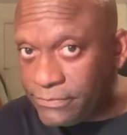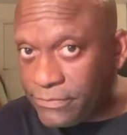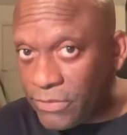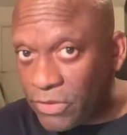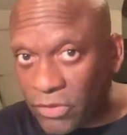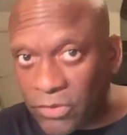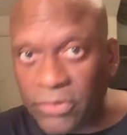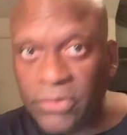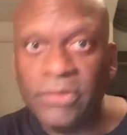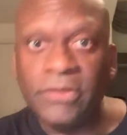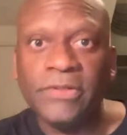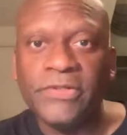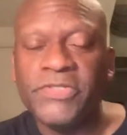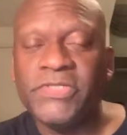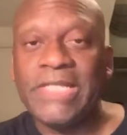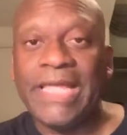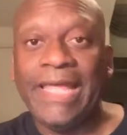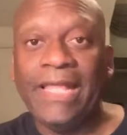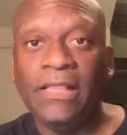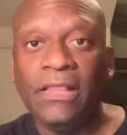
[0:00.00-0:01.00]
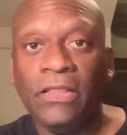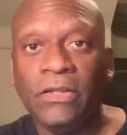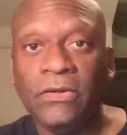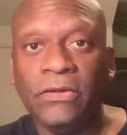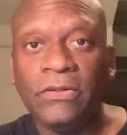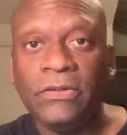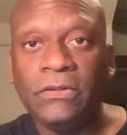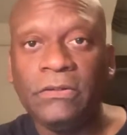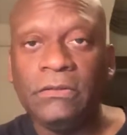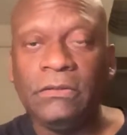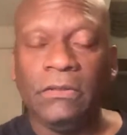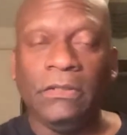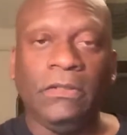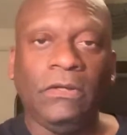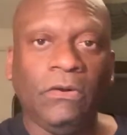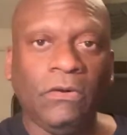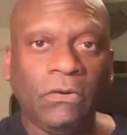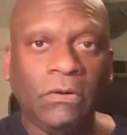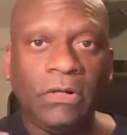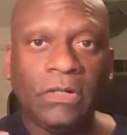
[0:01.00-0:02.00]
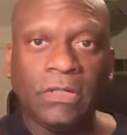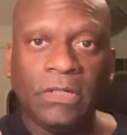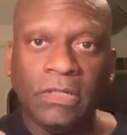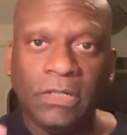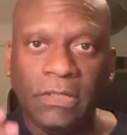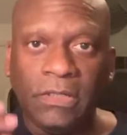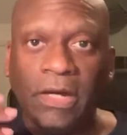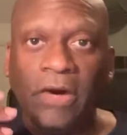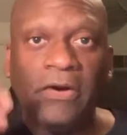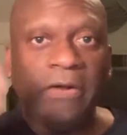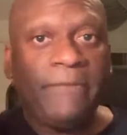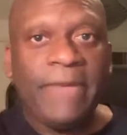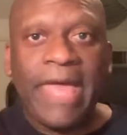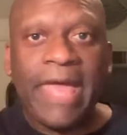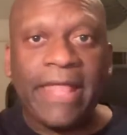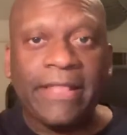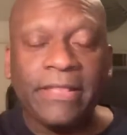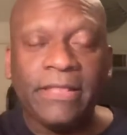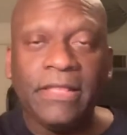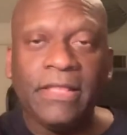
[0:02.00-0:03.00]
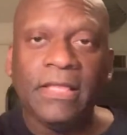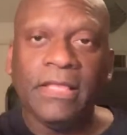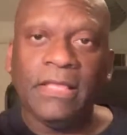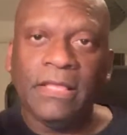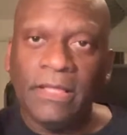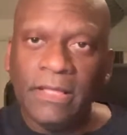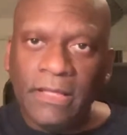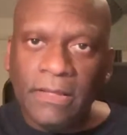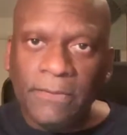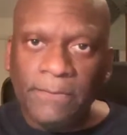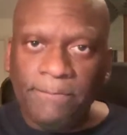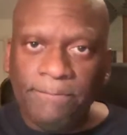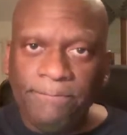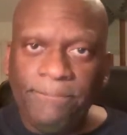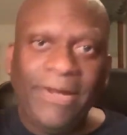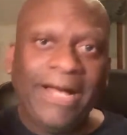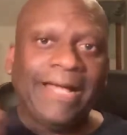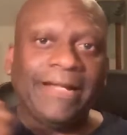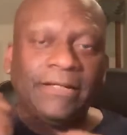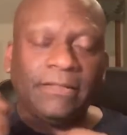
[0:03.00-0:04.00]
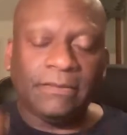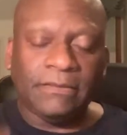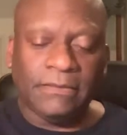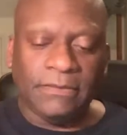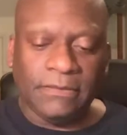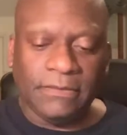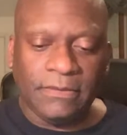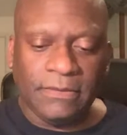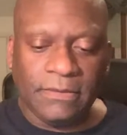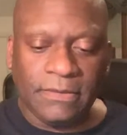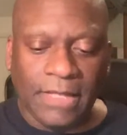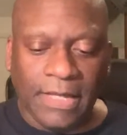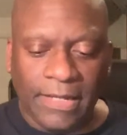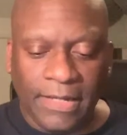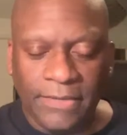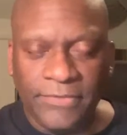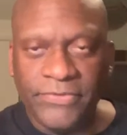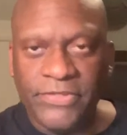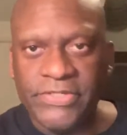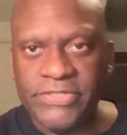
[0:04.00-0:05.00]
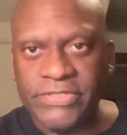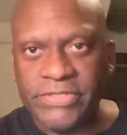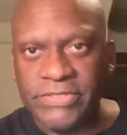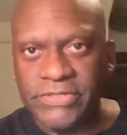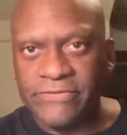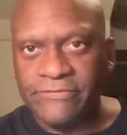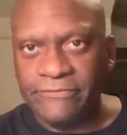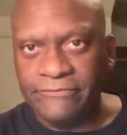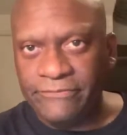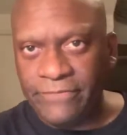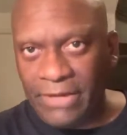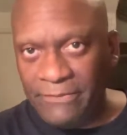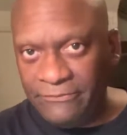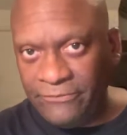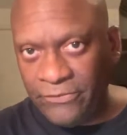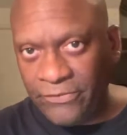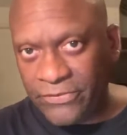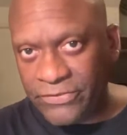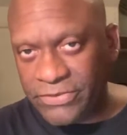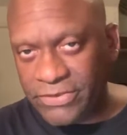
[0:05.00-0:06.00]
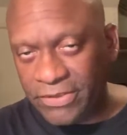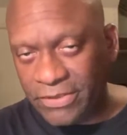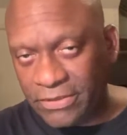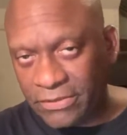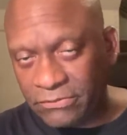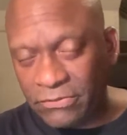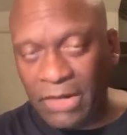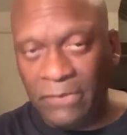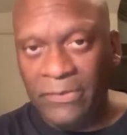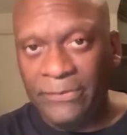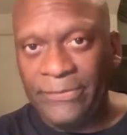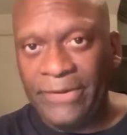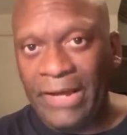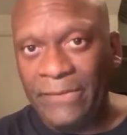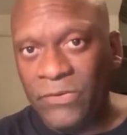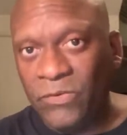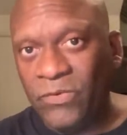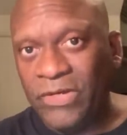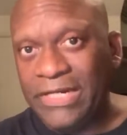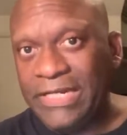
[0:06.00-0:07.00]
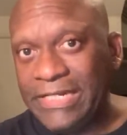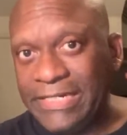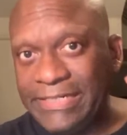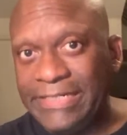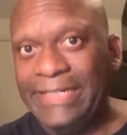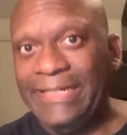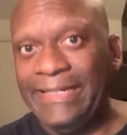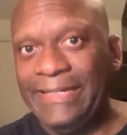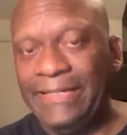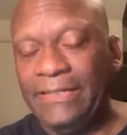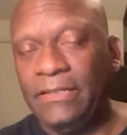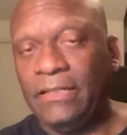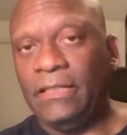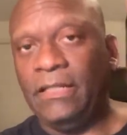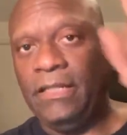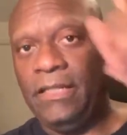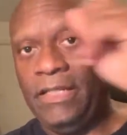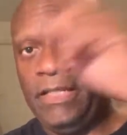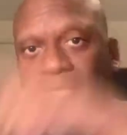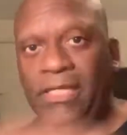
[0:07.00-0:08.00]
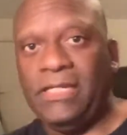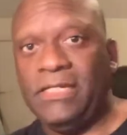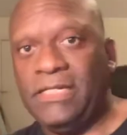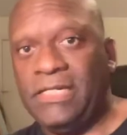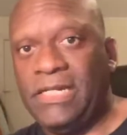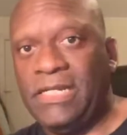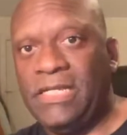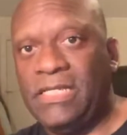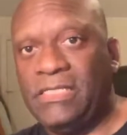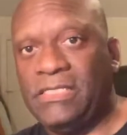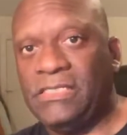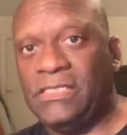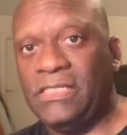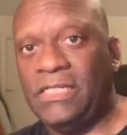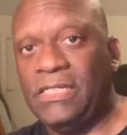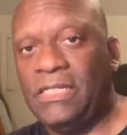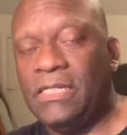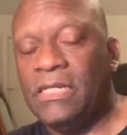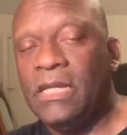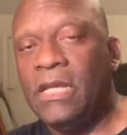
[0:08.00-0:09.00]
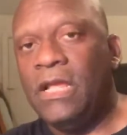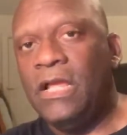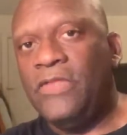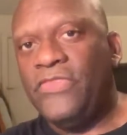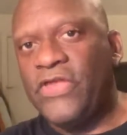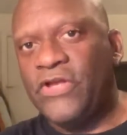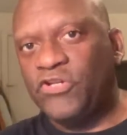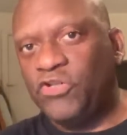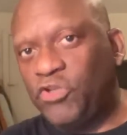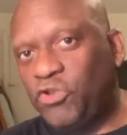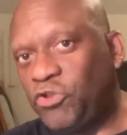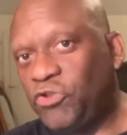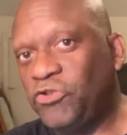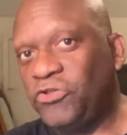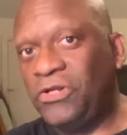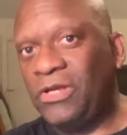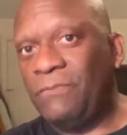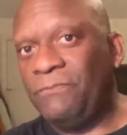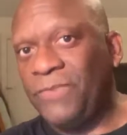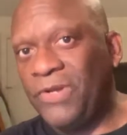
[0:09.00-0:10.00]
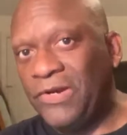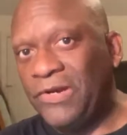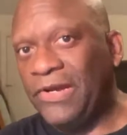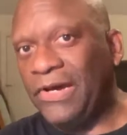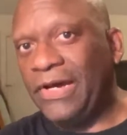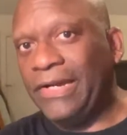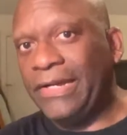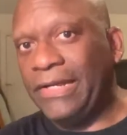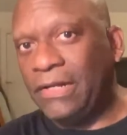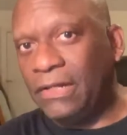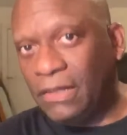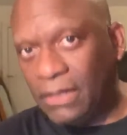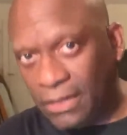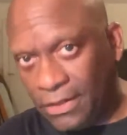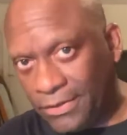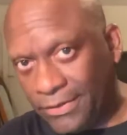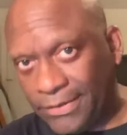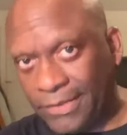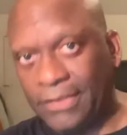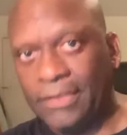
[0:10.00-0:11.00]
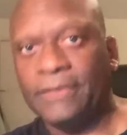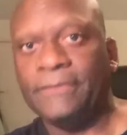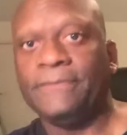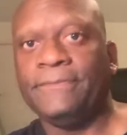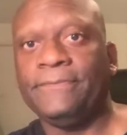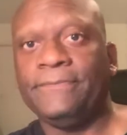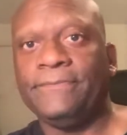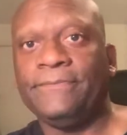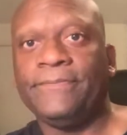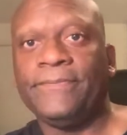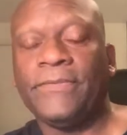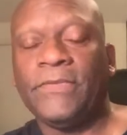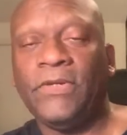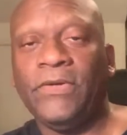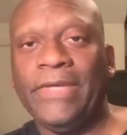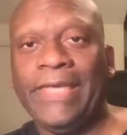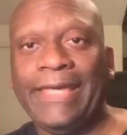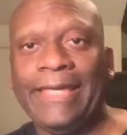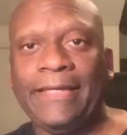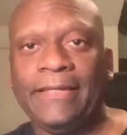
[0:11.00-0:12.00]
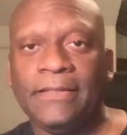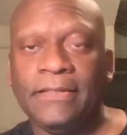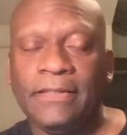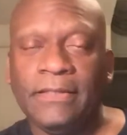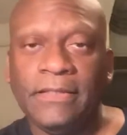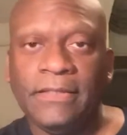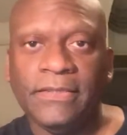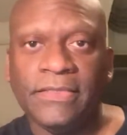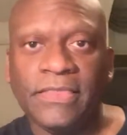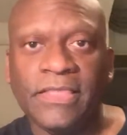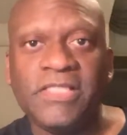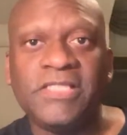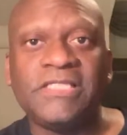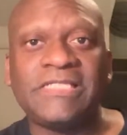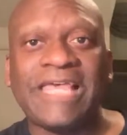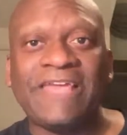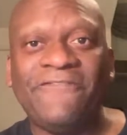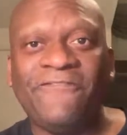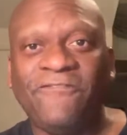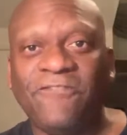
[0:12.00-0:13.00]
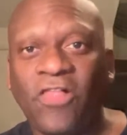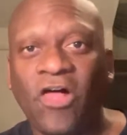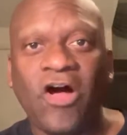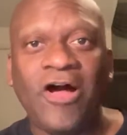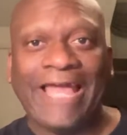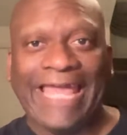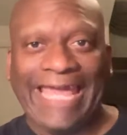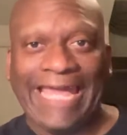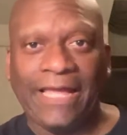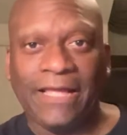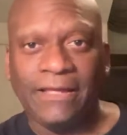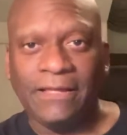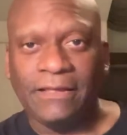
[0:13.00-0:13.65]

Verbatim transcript: learn, stay and learn, or go to bed. But this is, I'm focusing on Robert Bobb and what he did in DC that should have been done in Oakland. Okay. This is a flogging.